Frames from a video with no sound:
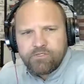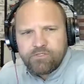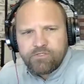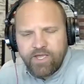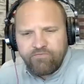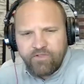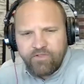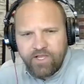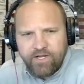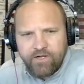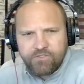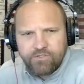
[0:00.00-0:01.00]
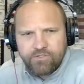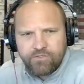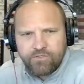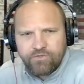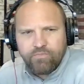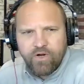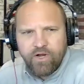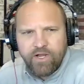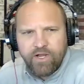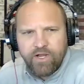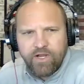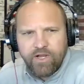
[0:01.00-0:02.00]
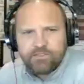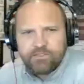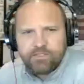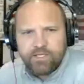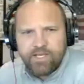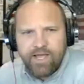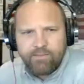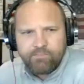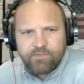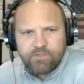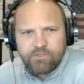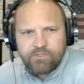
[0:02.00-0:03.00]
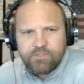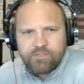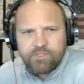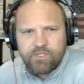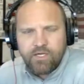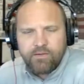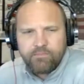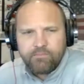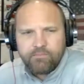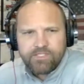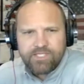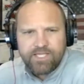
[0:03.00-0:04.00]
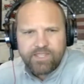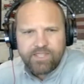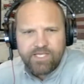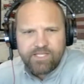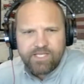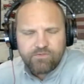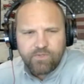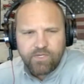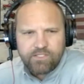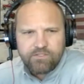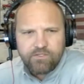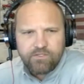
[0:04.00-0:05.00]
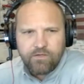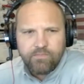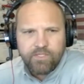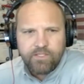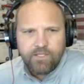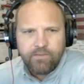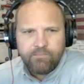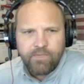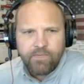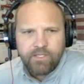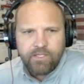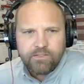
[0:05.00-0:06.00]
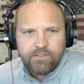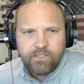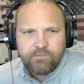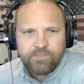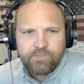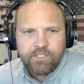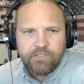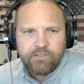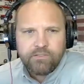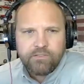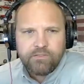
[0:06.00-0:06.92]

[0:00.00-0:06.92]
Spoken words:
or are they flare to braze adapters? Because I think that's what I saw, but I'm not 100%.